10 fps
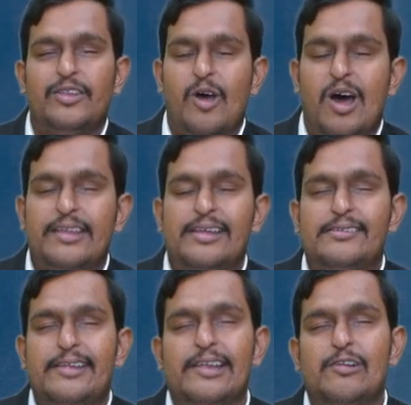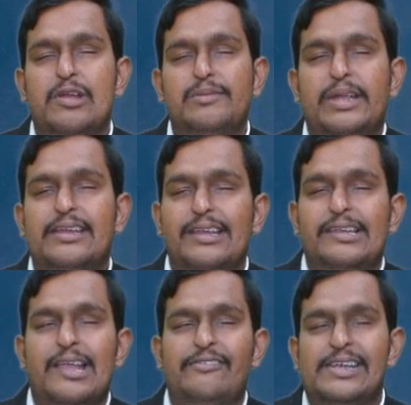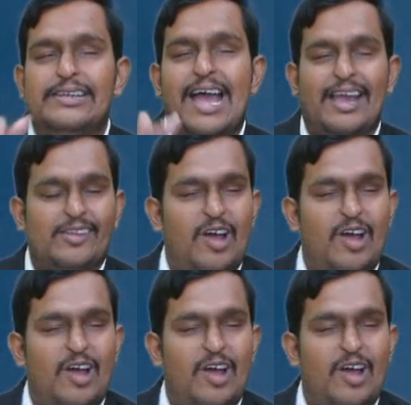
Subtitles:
nor the state government levy tax